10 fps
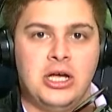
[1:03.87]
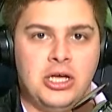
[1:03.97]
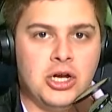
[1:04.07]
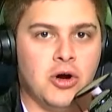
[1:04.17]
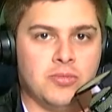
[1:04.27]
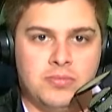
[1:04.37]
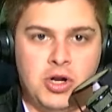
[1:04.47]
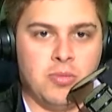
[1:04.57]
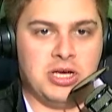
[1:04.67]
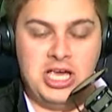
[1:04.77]
You know,
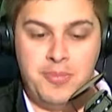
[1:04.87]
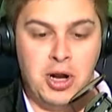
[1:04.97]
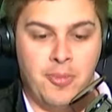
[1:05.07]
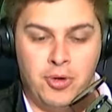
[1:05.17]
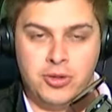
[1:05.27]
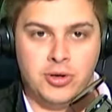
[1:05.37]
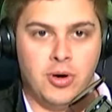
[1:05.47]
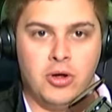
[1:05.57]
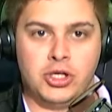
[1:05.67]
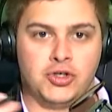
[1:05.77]
you know, keeping up on the
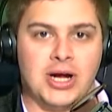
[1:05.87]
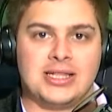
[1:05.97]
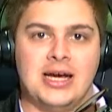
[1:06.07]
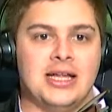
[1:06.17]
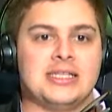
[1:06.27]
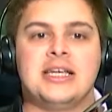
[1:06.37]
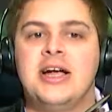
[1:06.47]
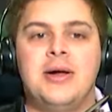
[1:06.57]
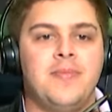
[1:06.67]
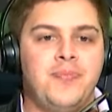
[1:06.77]
on the track that it is.
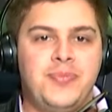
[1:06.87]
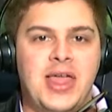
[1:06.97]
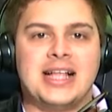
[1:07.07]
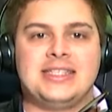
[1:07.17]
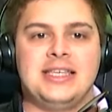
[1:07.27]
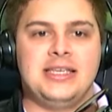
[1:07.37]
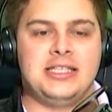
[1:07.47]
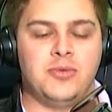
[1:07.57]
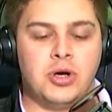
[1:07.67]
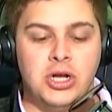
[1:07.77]
That's the
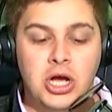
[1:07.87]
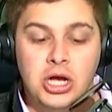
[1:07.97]
easy one.